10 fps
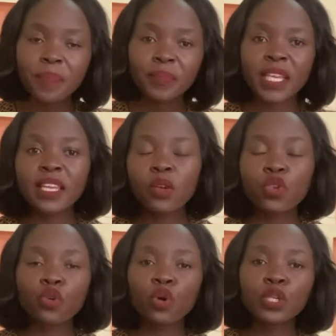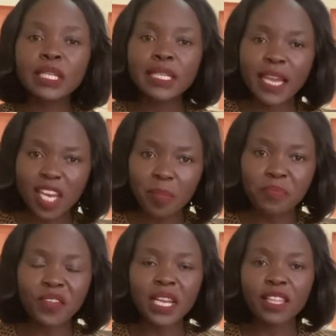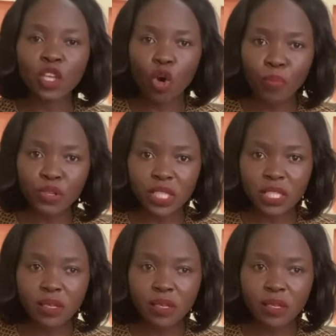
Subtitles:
and then you only end up feeling the opposite,